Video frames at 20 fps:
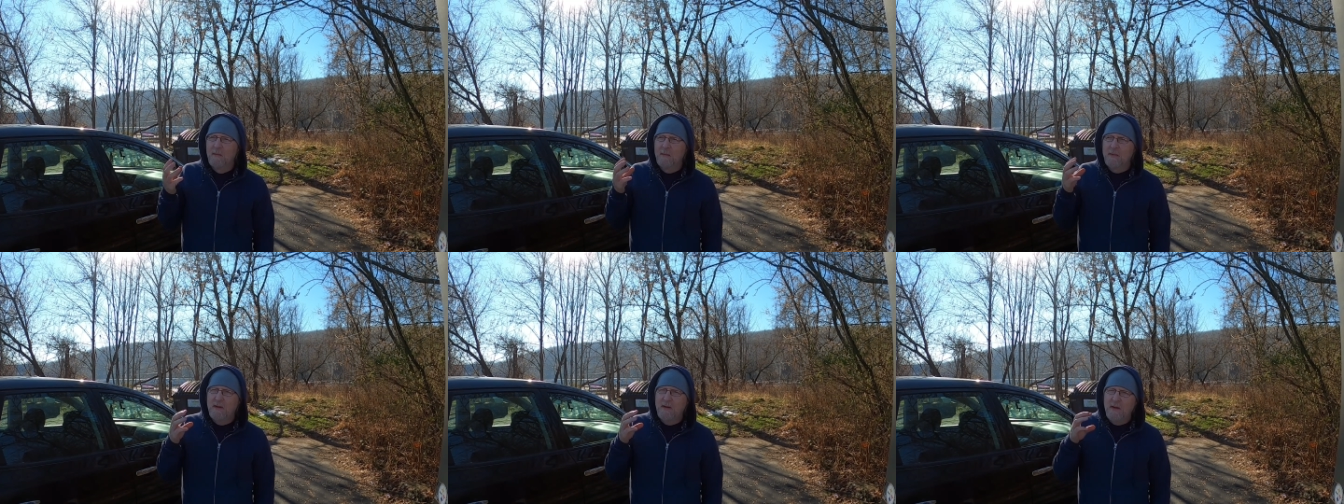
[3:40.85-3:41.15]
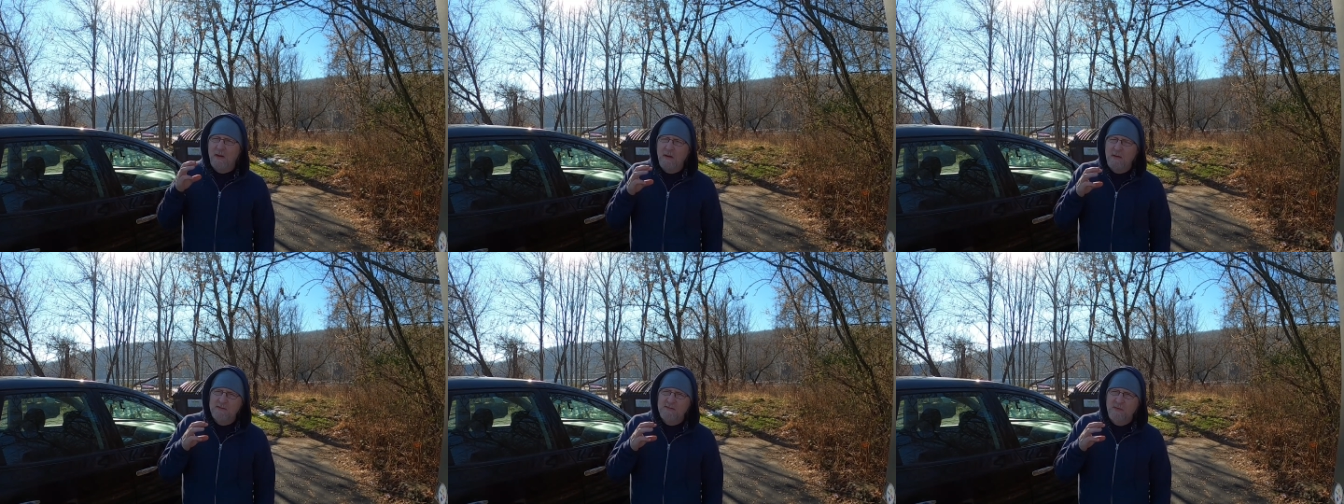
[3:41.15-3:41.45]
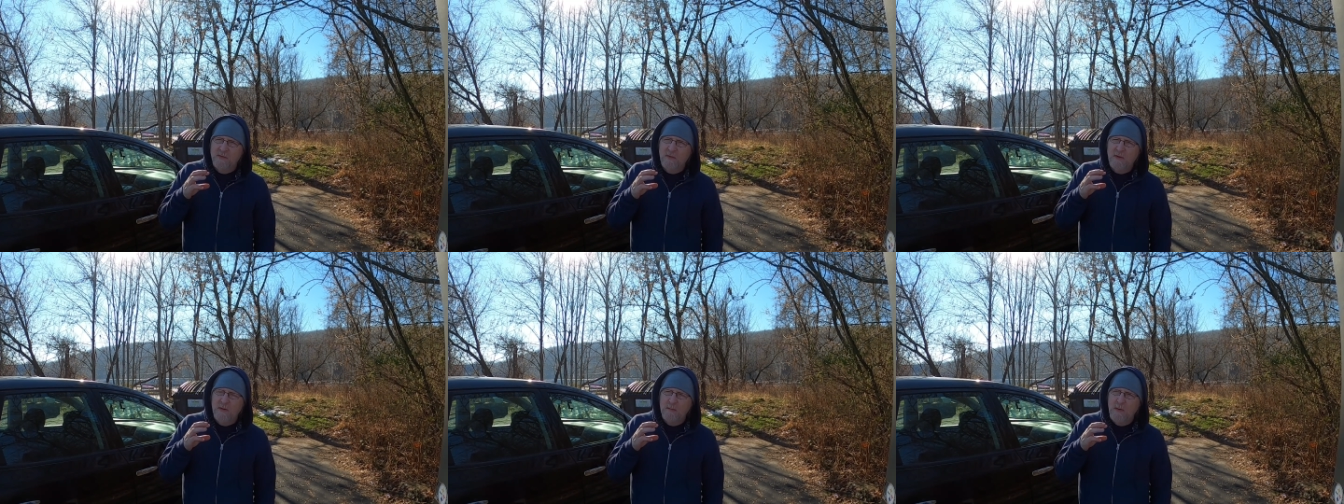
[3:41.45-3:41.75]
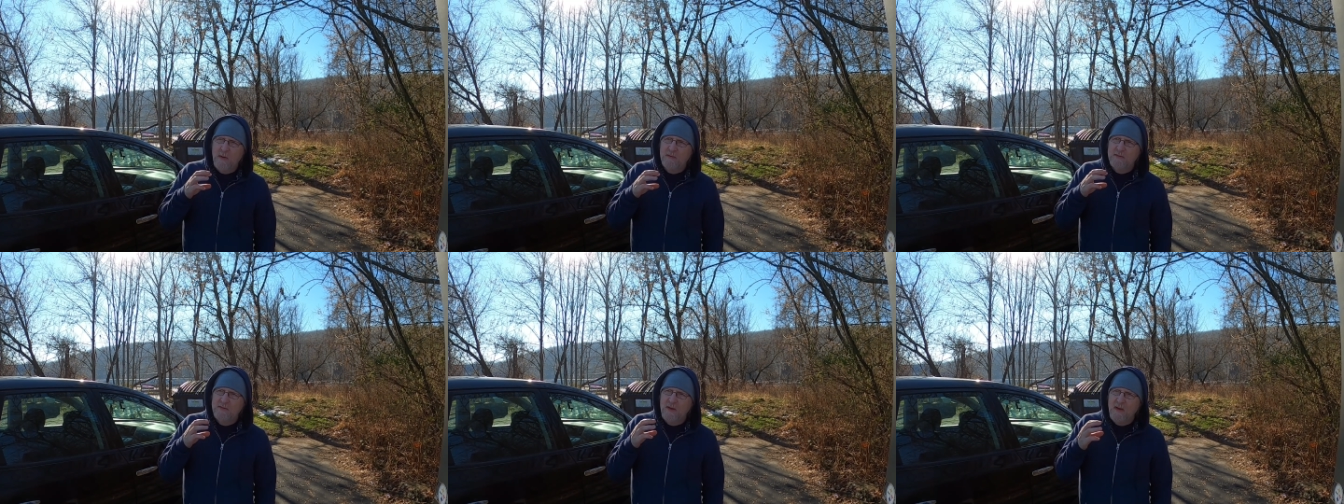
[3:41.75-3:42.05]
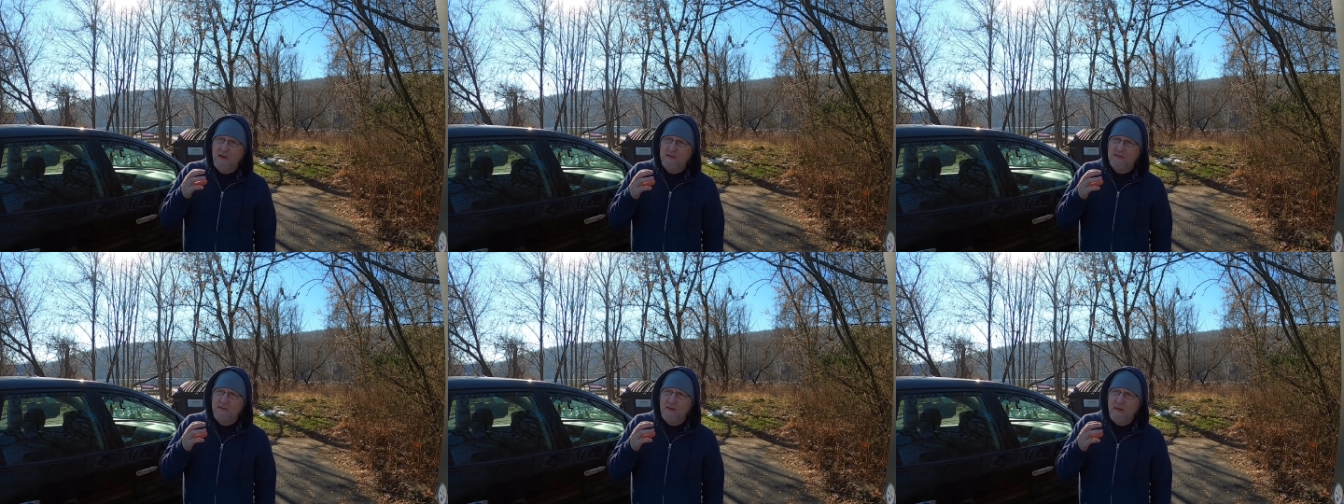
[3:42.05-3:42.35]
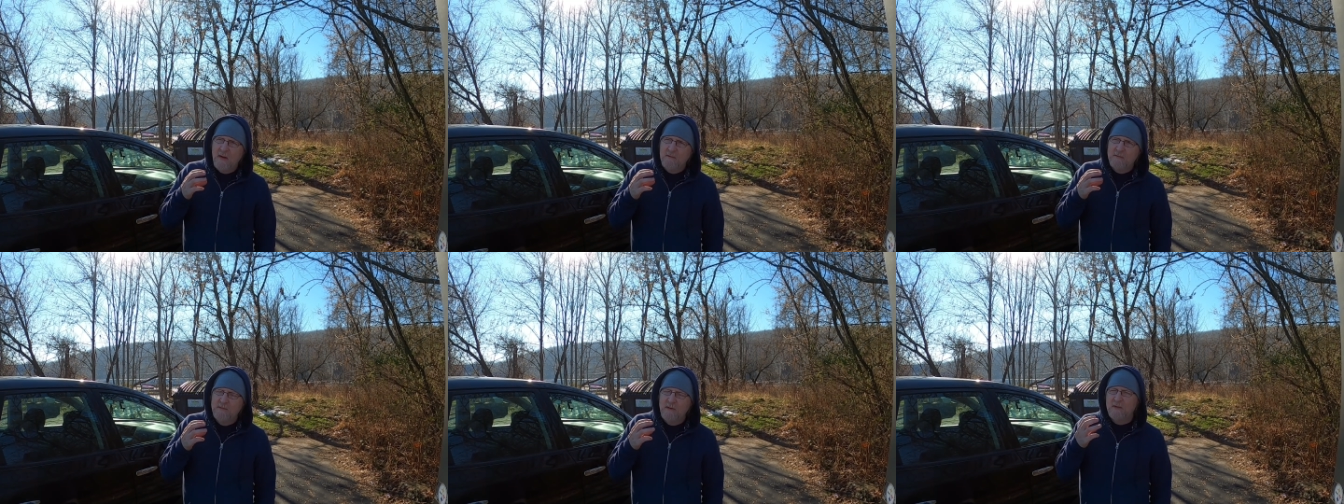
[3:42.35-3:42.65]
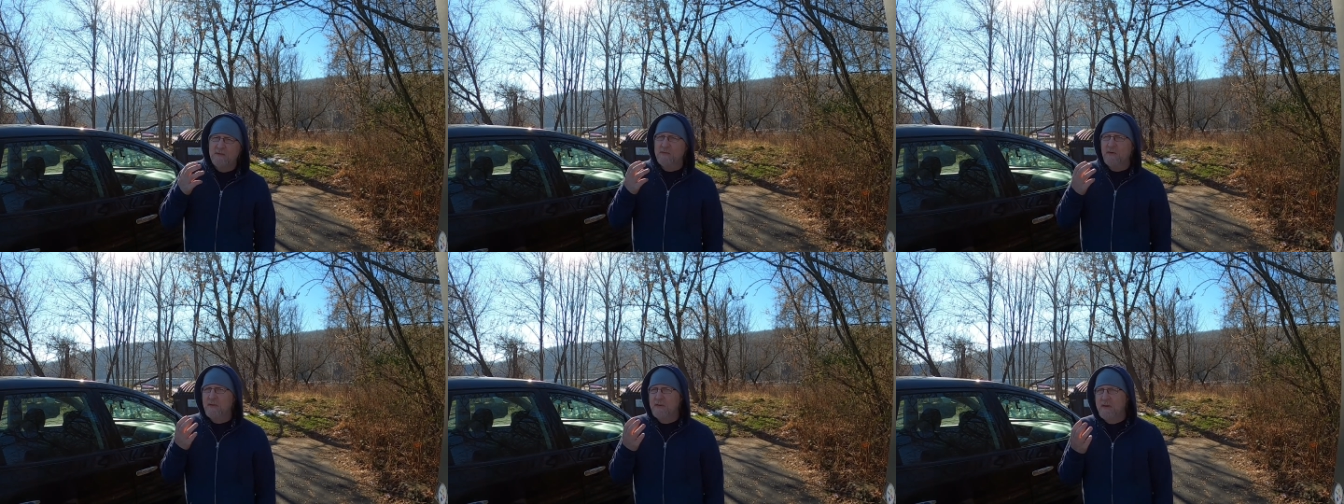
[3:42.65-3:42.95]
but then I also thought about days off,
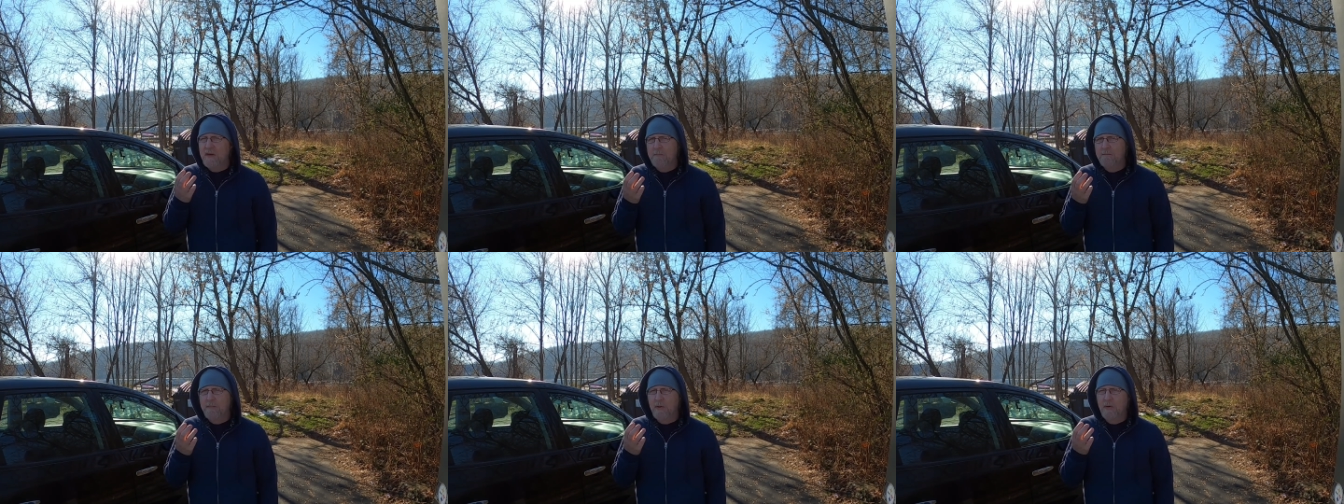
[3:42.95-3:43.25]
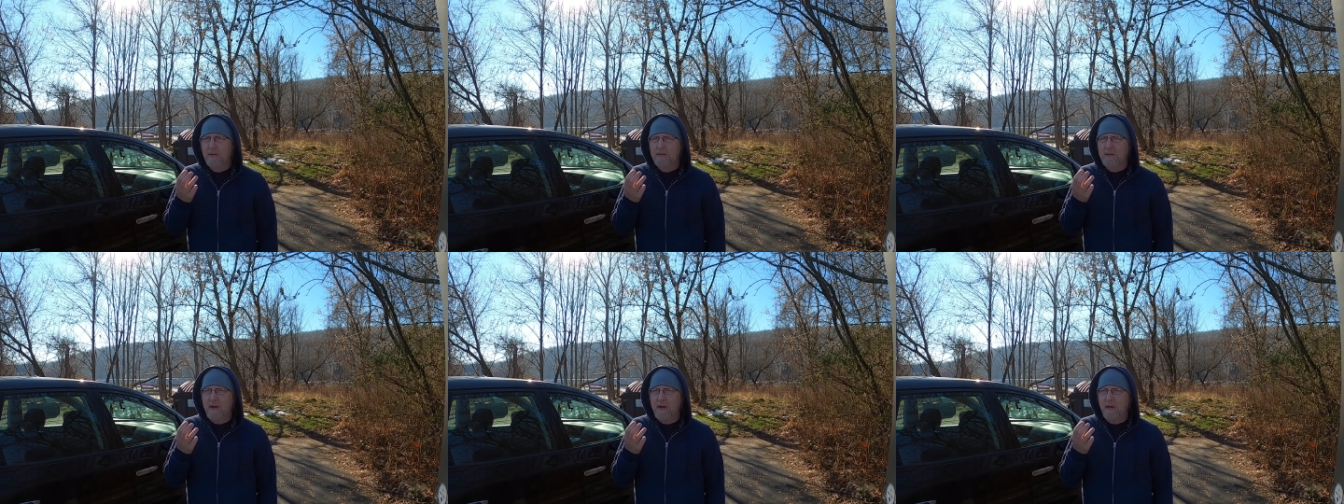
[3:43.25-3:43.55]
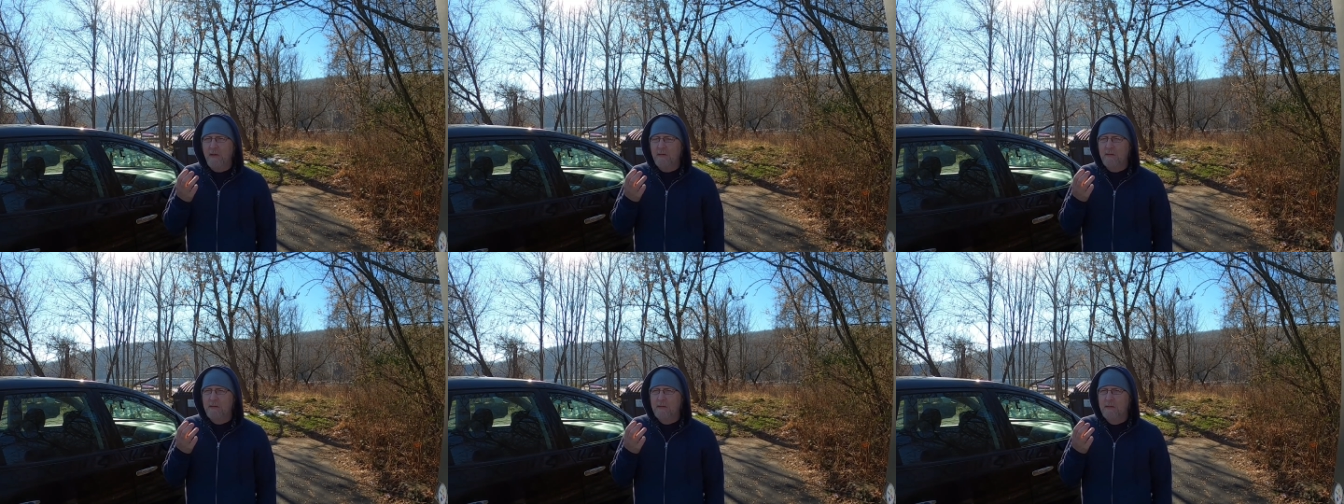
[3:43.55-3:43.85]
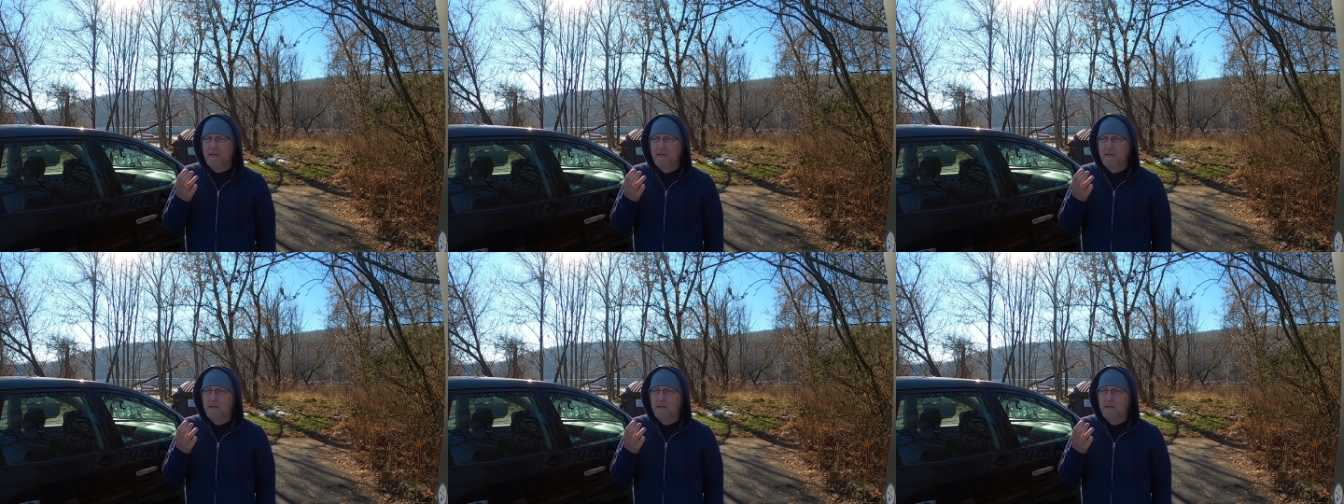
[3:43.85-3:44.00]
not trying to get burned out.